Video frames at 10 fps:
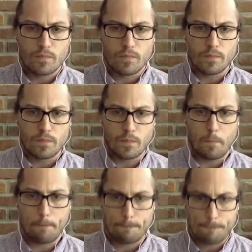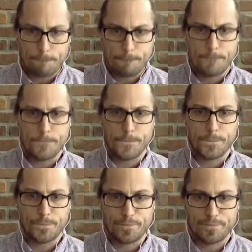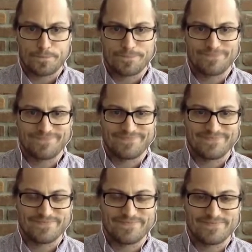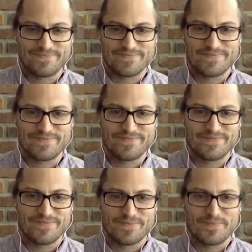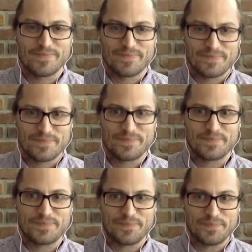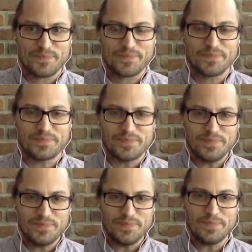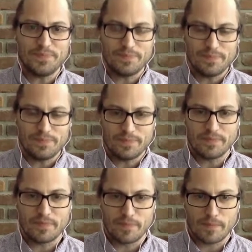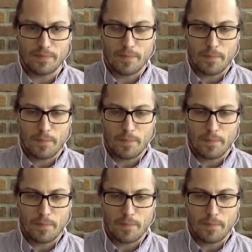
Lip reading: The person shown says nothing.